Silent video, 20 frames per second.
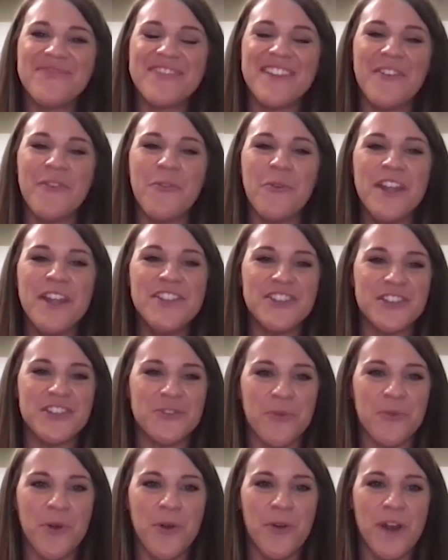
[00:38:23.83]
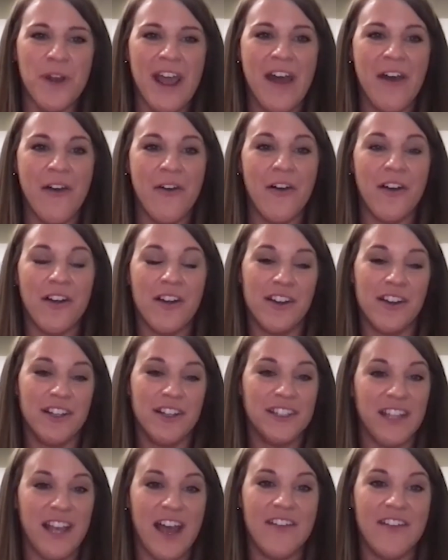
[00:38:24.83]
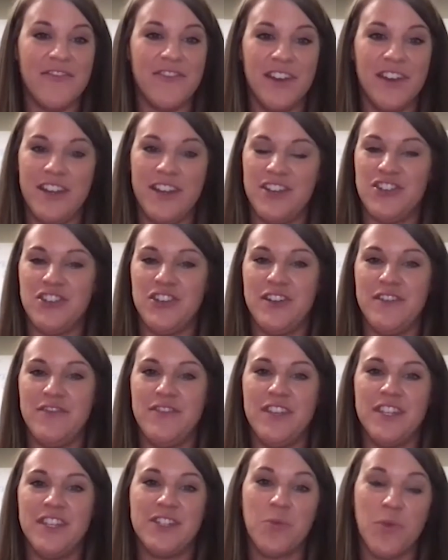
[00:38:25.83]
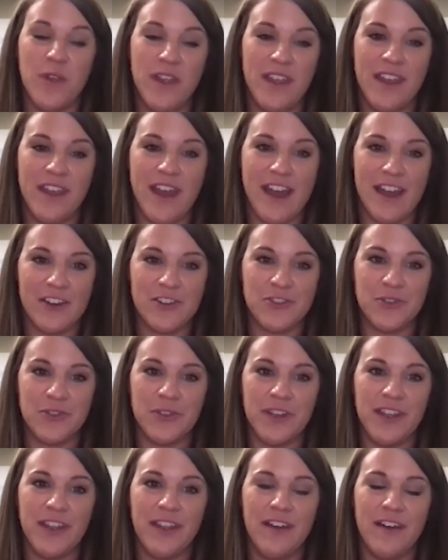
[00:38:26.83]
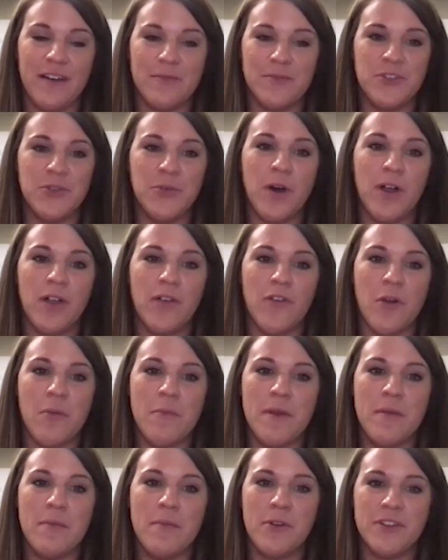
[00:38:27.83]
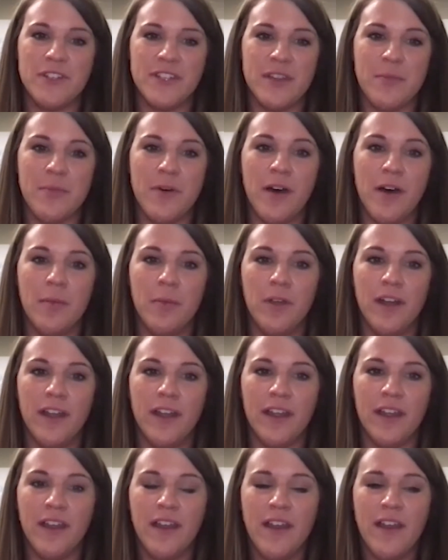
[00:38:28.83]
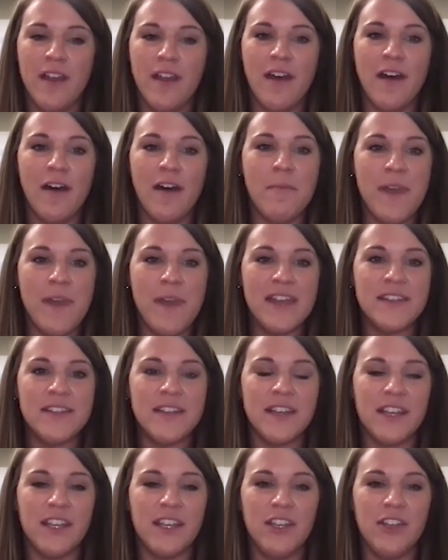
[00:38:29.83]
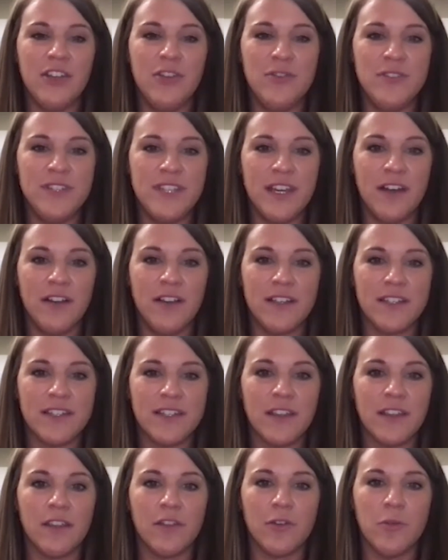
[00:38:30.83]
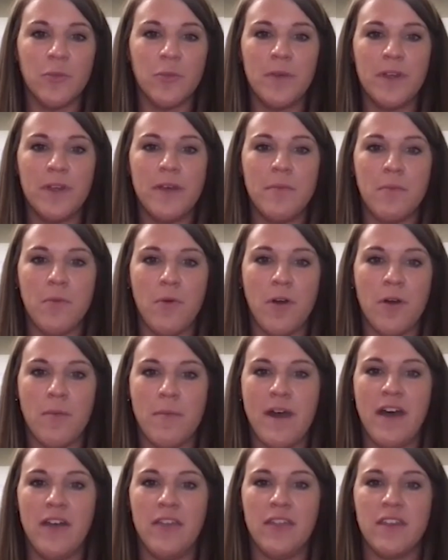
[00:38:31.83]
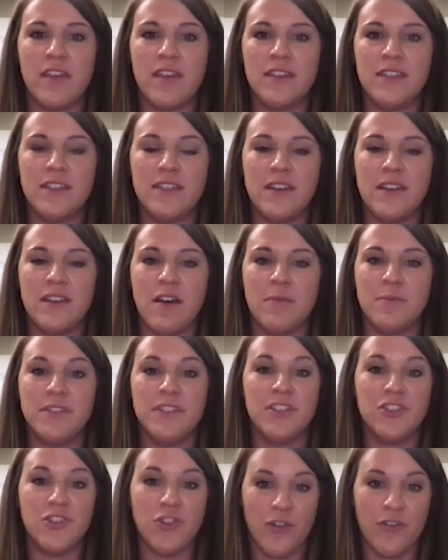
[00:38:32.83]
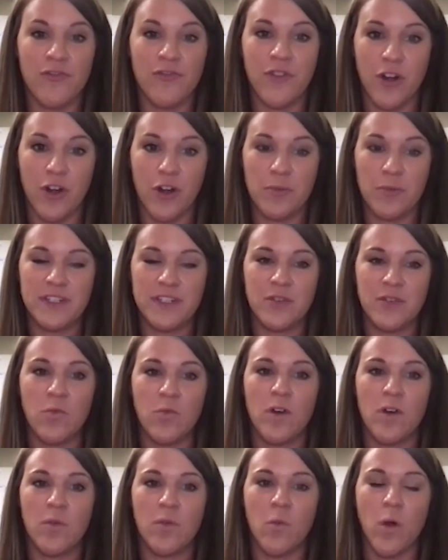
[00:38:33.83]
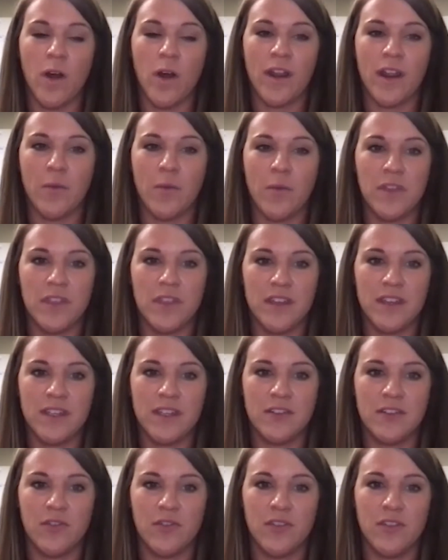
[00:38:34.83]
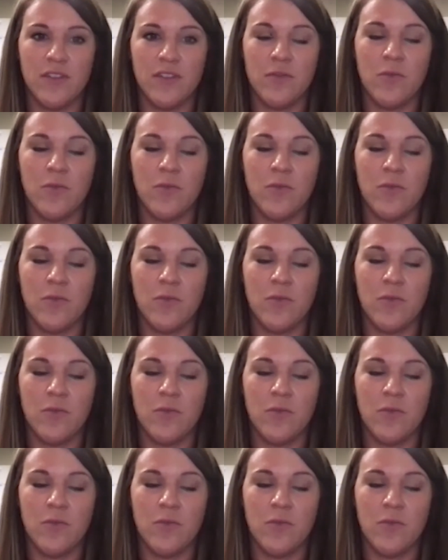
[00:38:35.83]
We just rolled out our Good Life initiative this week, actually, to all of our members and the public. Amanda, can you tell us a little bit more about this, since your firm is the one working with us on